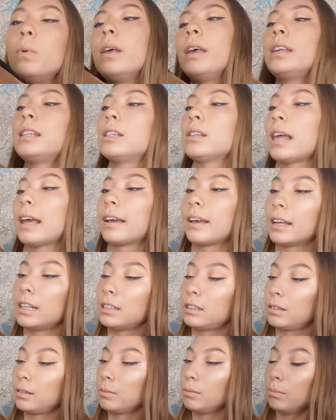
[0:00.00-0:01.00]
is like as
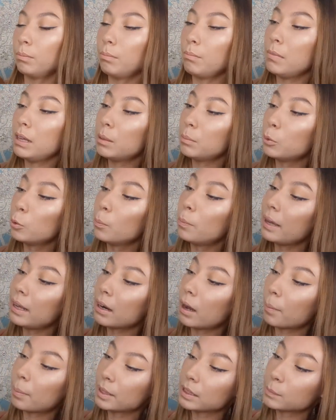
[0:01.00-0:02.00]
minimal beat
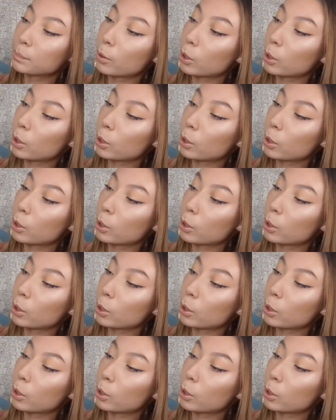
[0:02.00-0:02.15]
up as